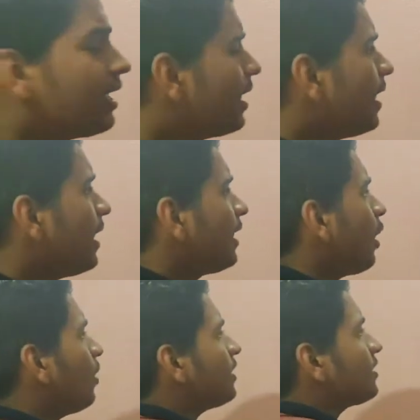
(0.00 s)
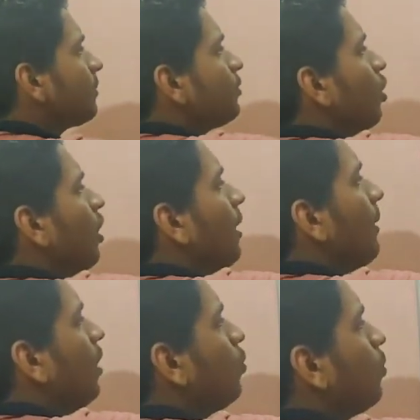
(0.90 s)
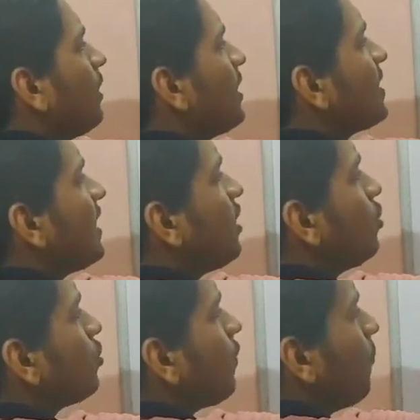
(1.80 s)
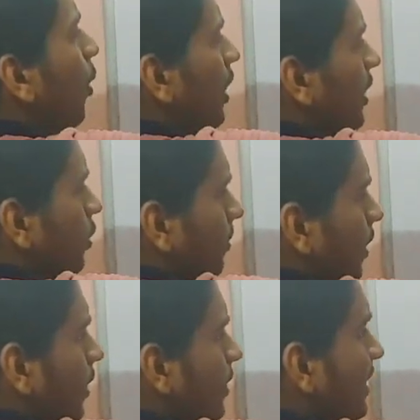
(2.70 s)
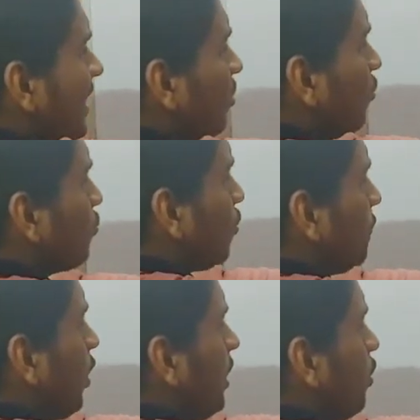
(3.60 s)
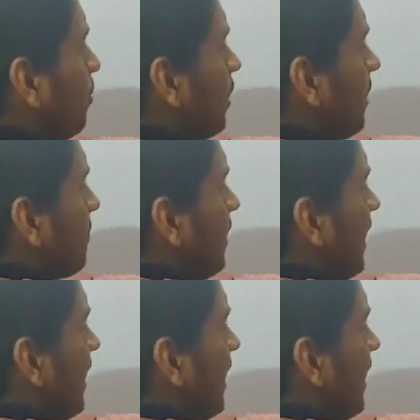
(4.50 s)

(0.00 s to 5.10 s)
Now let's talk about what is zeros of polynomial. Zeros of polynomial px.